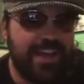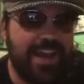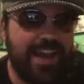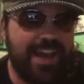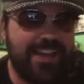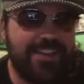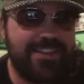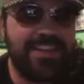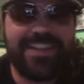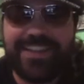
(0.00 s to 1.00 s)

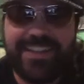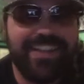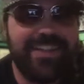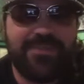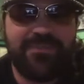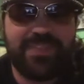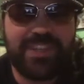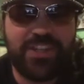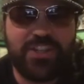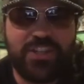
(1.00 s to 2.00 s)
And
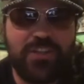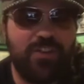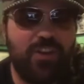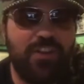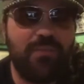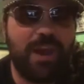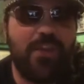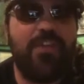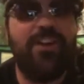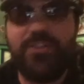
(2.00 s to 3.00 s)
she shoves all in her
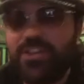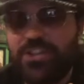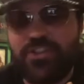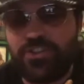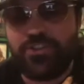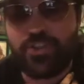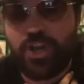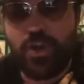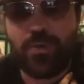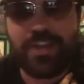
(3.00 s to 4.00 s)
mouth, and all of a sudden she starts
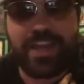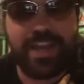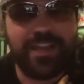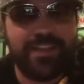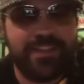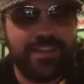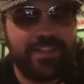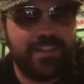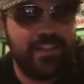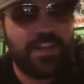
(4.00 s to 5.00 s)
choking.
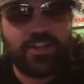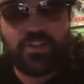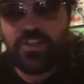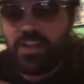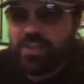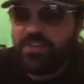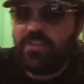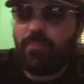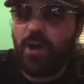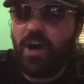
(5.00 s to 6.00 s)
And she
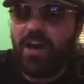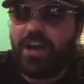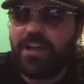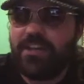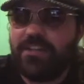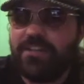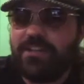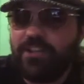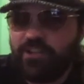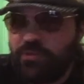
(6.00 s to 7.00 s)
sees a pond.
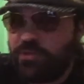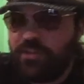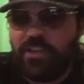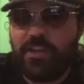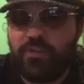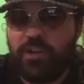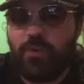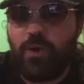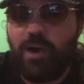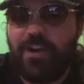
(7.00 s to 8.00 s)
She was like, get a drink
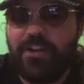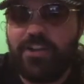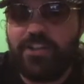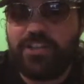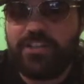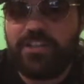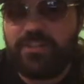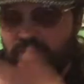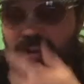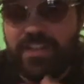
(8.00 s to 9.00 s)
of water to
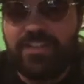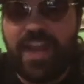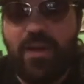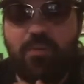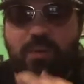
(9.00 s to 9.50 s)
drink it down